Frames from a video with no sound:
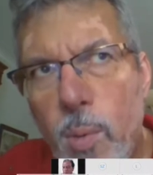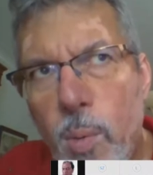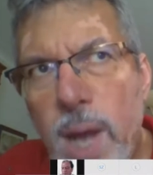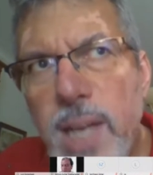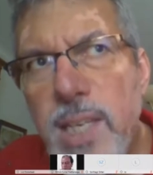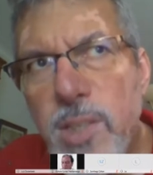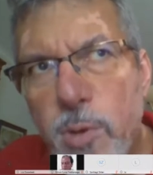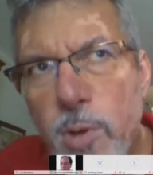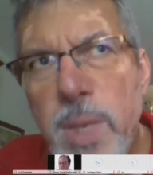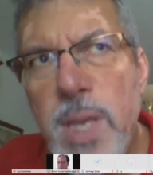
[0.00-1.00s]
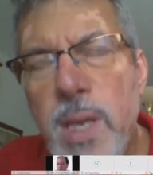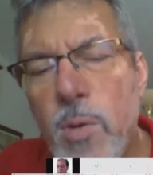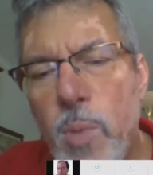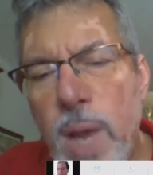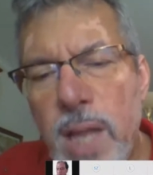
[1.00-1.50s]
what is for me
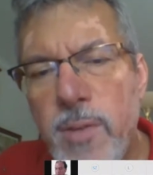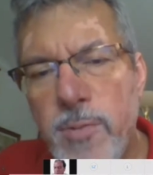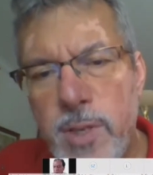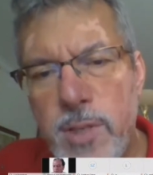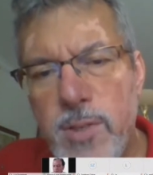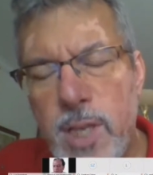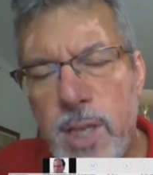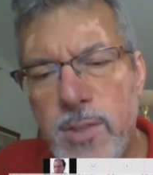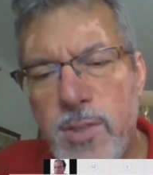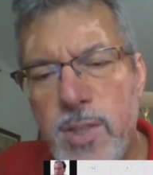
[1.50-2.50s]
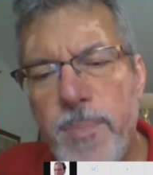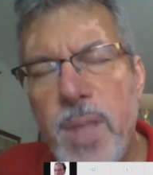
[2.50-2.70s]
relevant is,